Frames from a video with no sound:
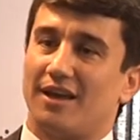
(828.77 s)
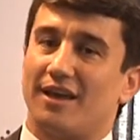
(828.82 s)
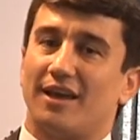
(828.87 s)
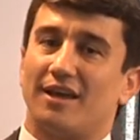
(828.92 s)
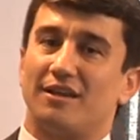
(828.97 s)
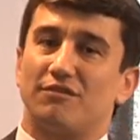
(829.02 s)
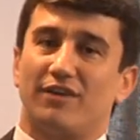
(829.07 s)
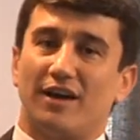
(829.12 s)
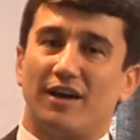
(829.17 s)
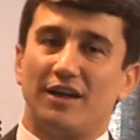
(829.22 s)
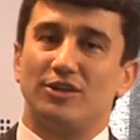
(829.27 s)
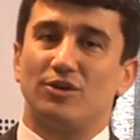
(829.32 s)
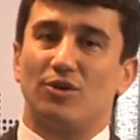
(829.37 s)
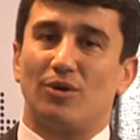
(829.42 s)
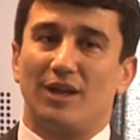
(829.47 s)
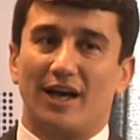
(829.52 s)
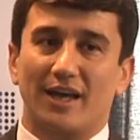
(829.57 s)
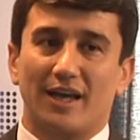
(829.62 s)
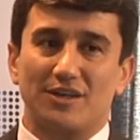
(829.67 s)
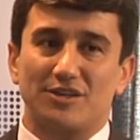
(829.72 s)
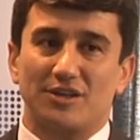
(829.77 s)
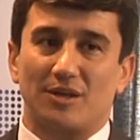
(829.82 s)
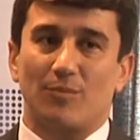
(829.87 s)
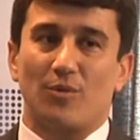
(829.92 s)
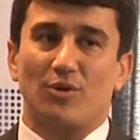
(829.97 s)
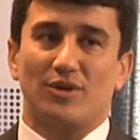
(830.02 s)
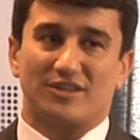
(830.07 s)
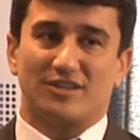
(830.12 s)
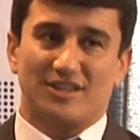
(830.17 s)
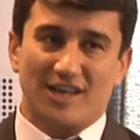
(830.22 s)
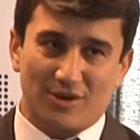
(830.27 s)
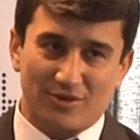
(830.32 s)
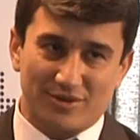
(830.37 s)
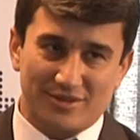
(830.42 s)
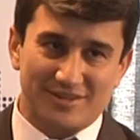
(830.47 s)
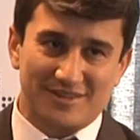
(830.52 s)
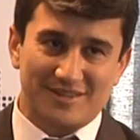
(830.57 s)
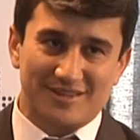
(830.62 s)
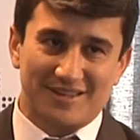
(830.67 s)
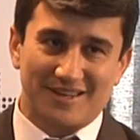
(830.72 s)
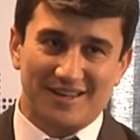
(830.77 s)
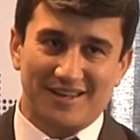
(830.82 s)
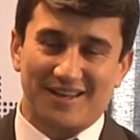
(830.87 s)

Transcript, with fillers: and find your luggage in Buenos Aires.